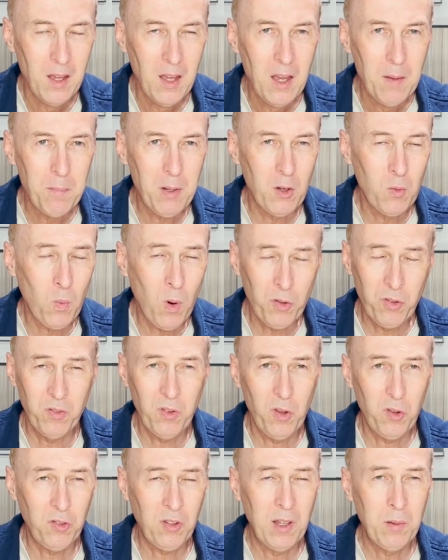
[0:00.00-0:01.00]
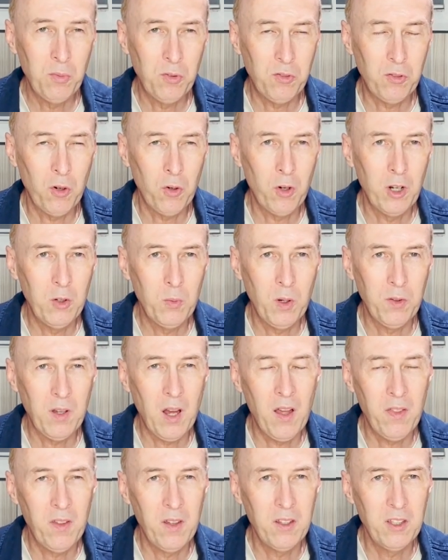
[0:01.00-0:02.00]
But it wasn't the same story with
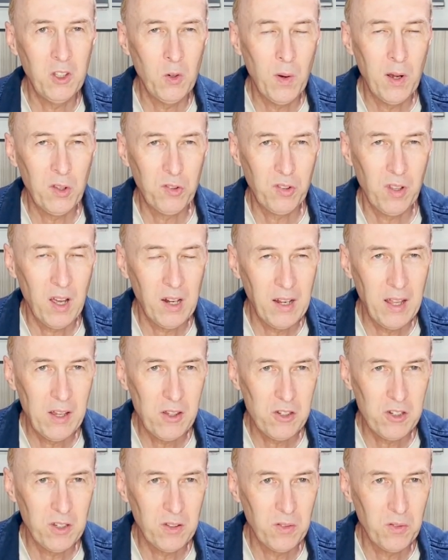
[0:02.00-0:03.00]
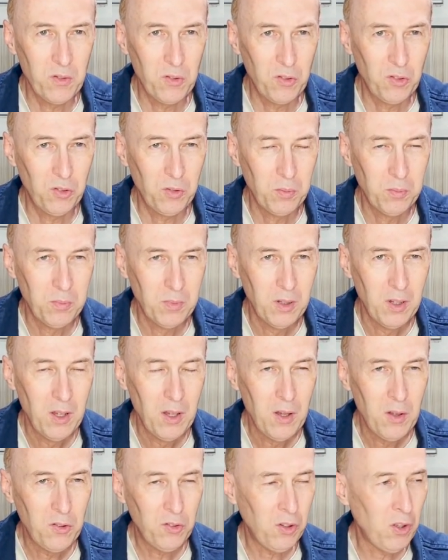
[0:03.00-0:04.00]
other US elections.
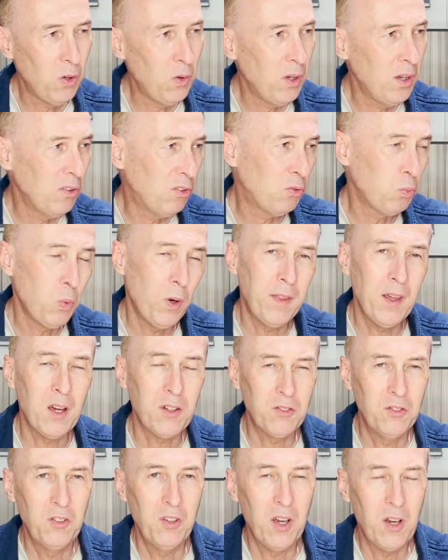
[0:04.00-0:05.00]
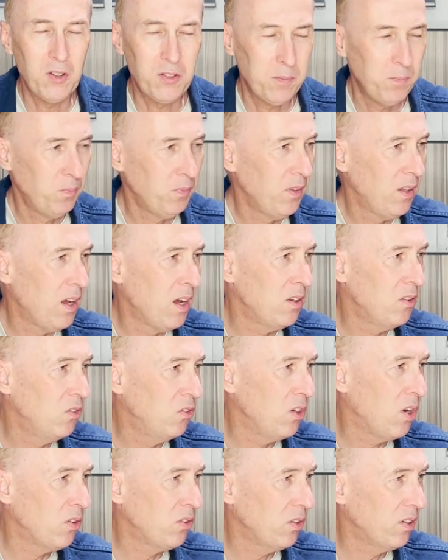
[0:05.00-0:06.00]
So it's without doubt,
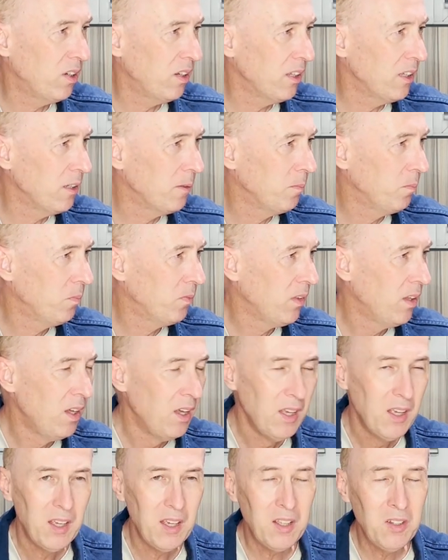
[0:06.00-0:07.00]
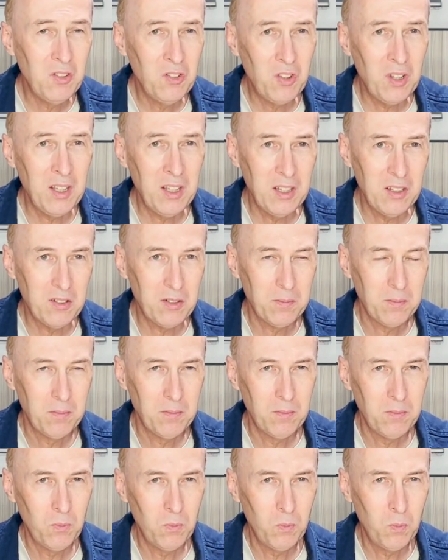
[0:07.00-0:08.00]
undoubtedly. Indeed,
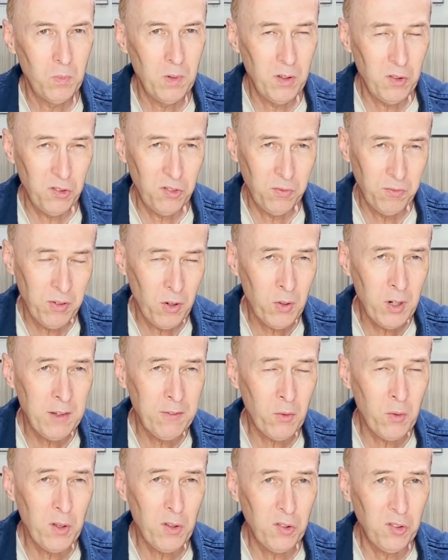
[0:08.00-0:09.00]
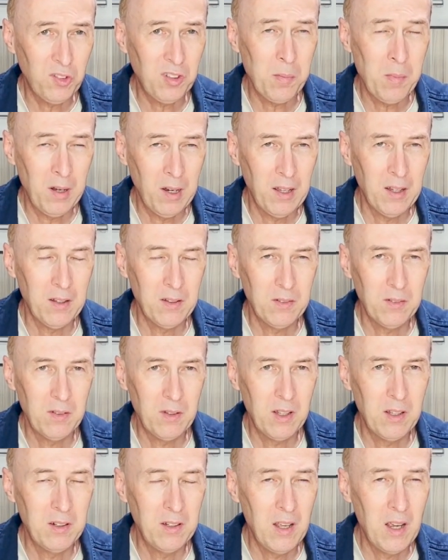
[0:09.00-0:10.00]
it's very, very similar,
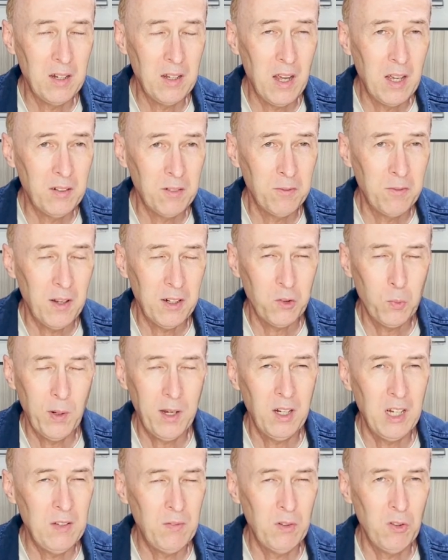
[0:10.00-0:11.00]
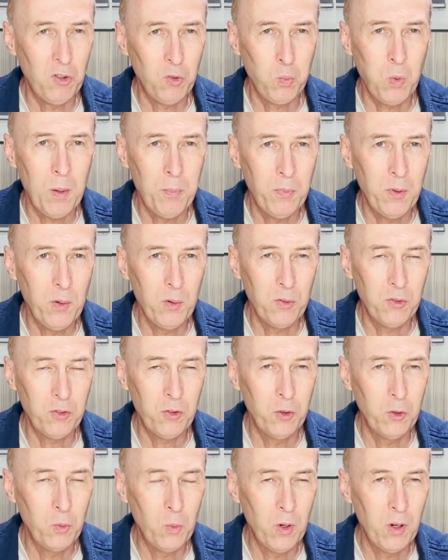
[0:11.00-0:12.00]
and in fact we could even swap those
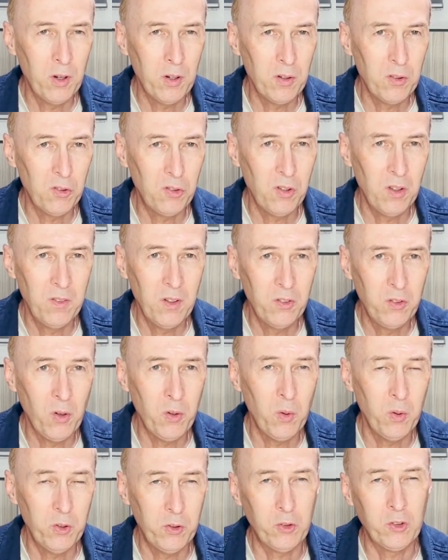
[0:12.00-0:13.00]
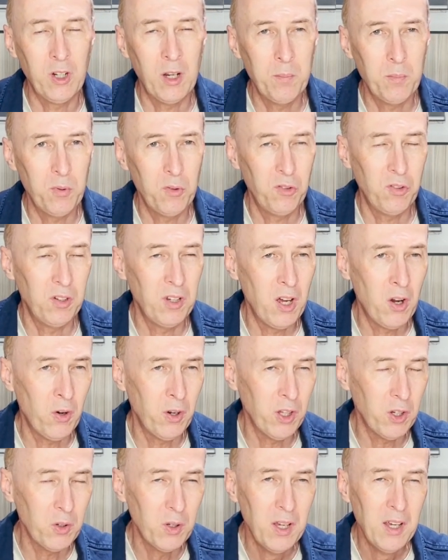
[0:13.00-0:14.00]
two words in the Donald Trump
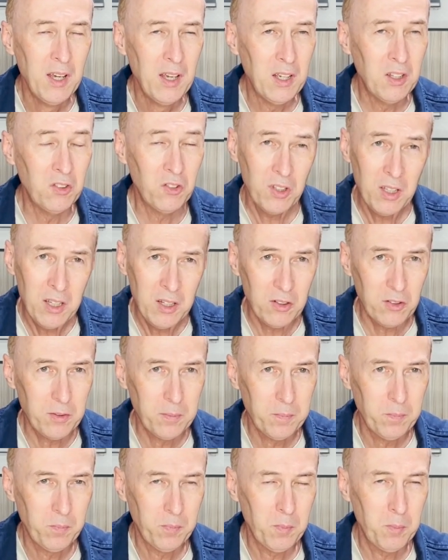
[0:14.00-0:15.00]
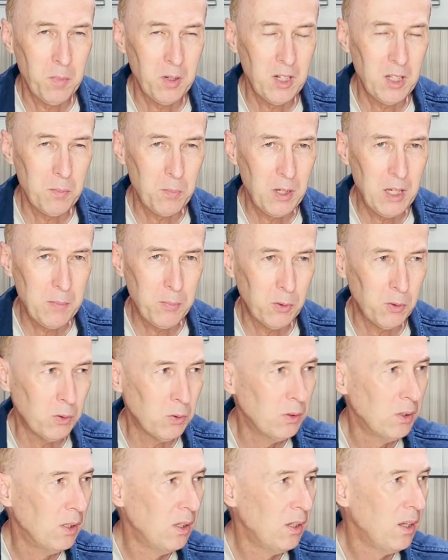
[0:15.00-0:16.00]
scenario. Indeed, many
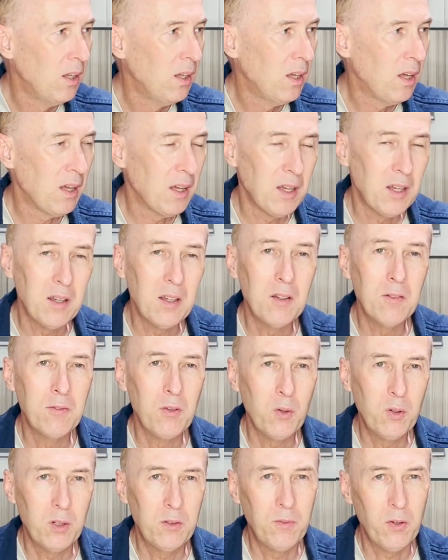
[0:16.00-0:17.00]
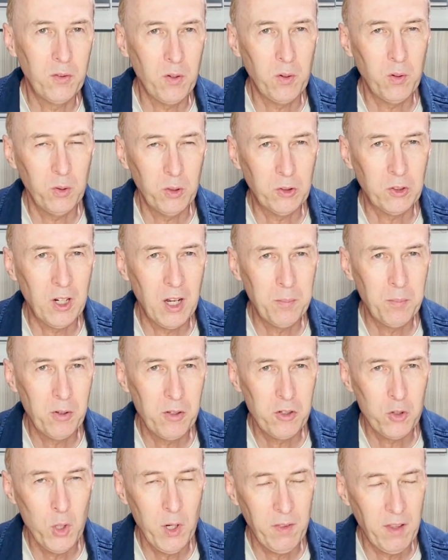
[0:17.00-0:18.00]
people voted for Donald Trump
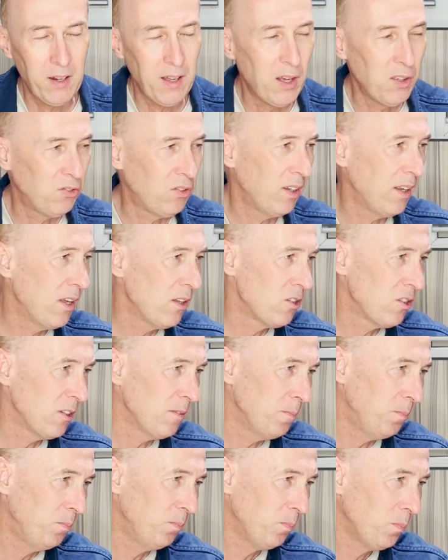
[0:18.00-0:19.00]
during the last election.